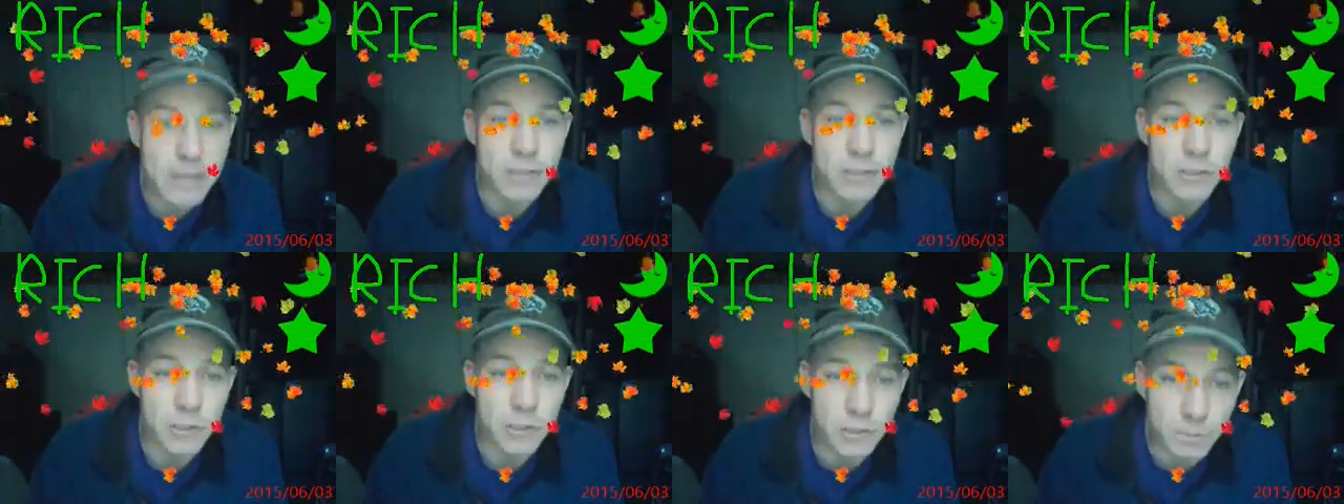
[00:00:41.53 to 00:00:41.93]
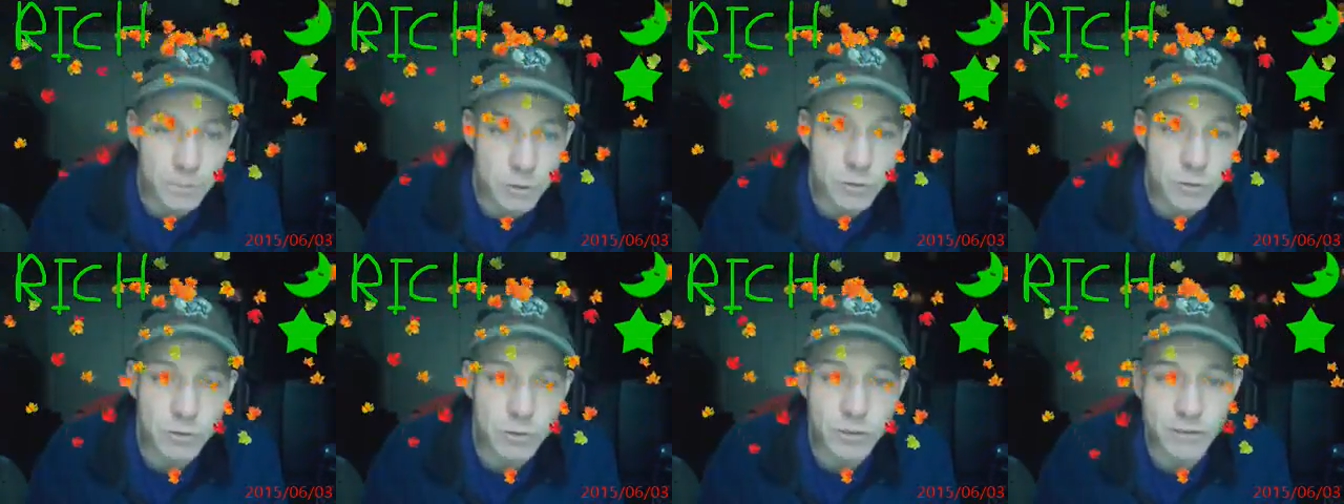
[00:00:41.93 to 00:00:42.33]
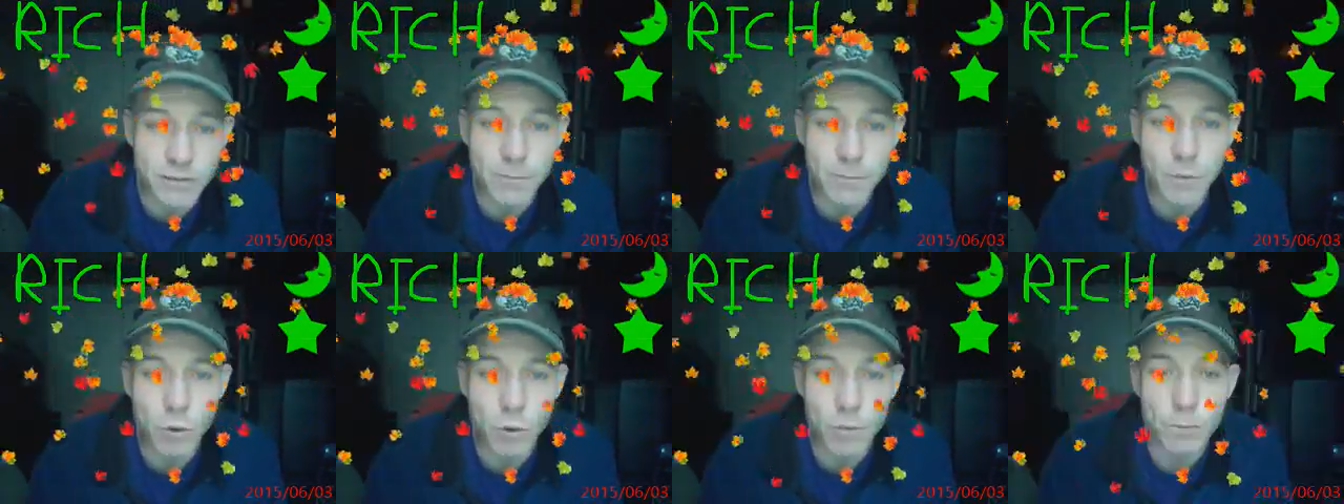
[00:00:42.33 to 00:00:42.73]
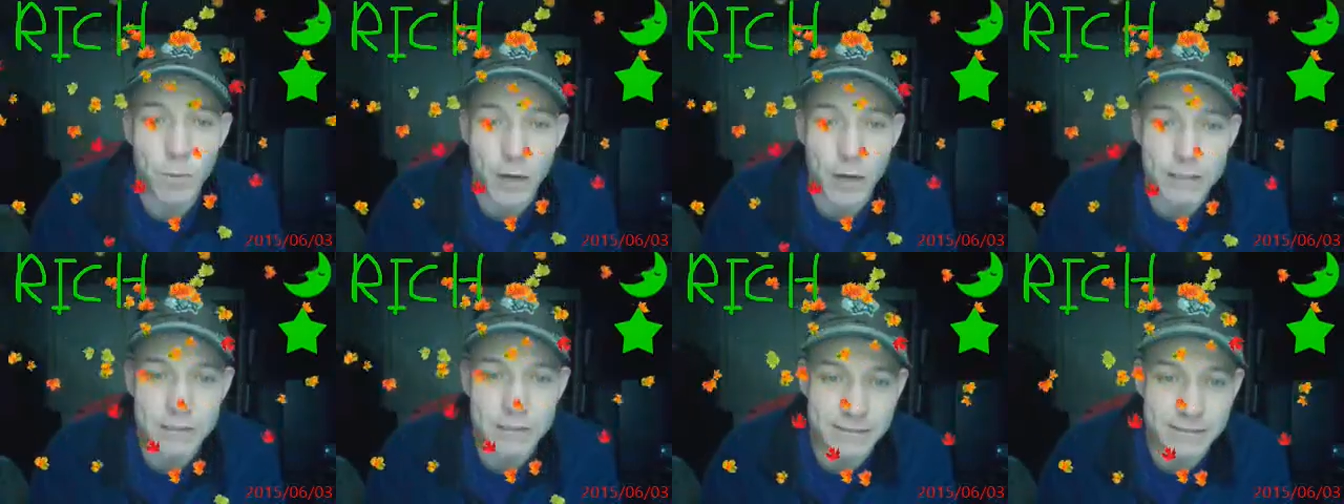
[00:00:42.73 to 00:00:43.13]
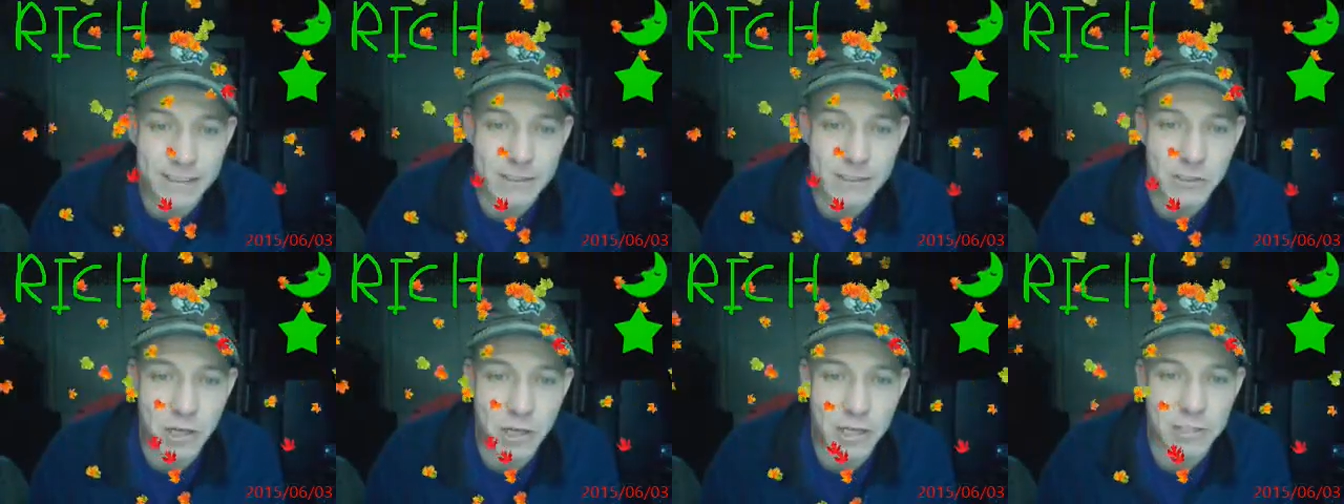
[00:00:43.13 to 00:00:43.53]
Some news to report Boston
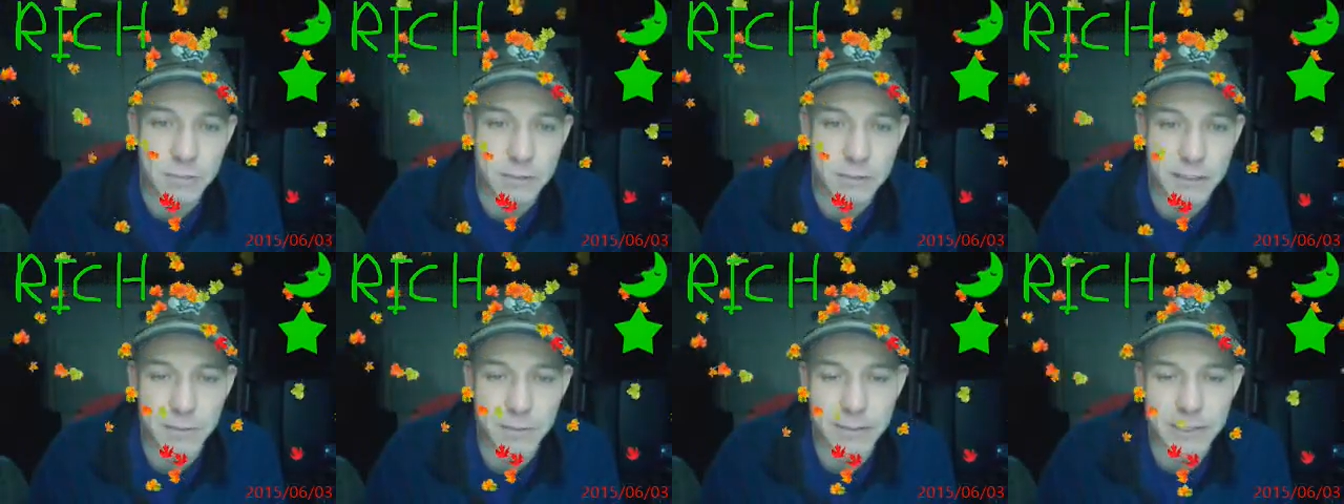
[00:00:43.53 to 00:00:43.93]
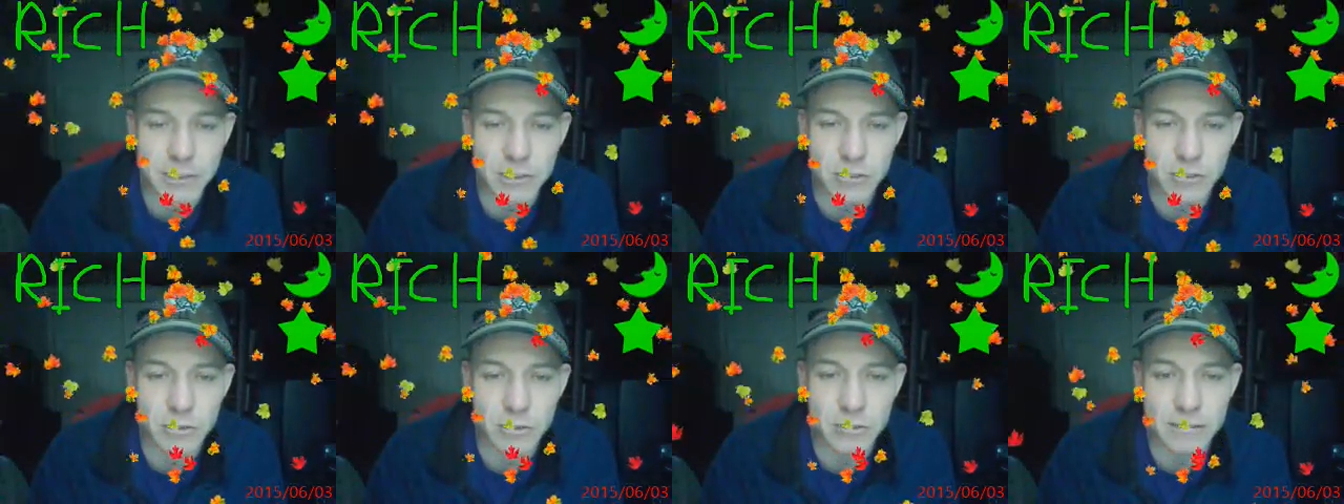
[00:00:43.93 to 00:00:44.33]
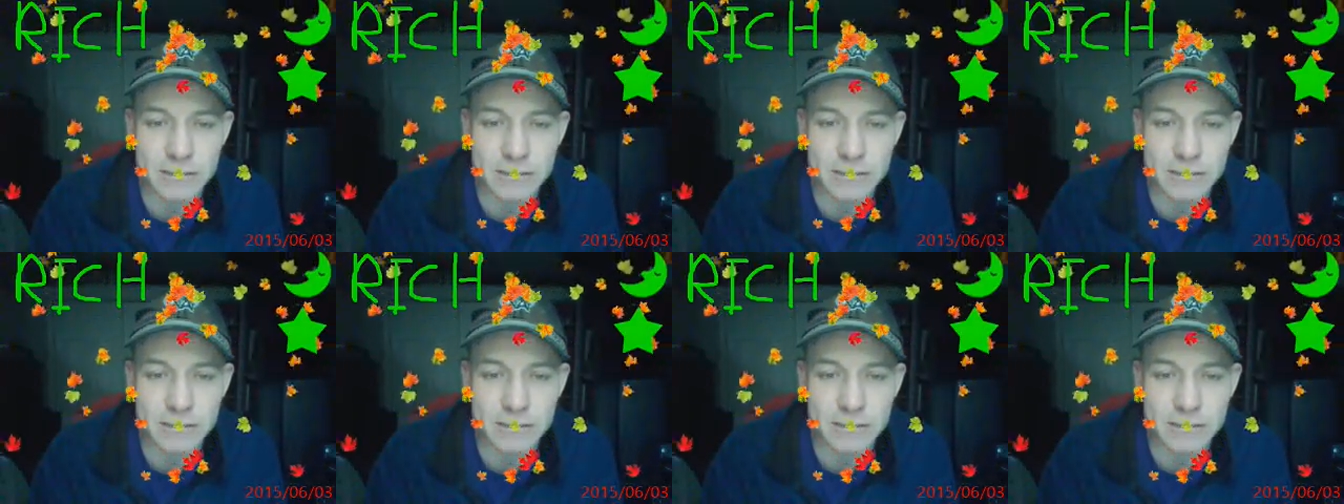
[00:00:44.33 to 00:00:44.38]
Red Sox beat the Minnesota